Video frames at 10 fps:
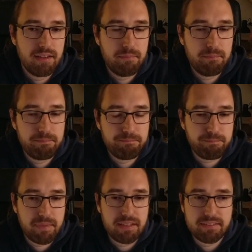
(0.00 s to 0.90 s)

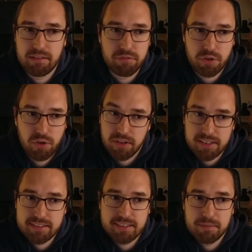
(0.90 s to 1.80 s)
Same for
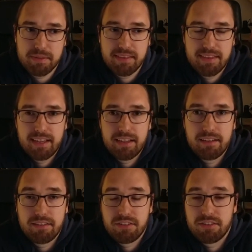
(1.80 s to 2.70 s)
coils. I mean, they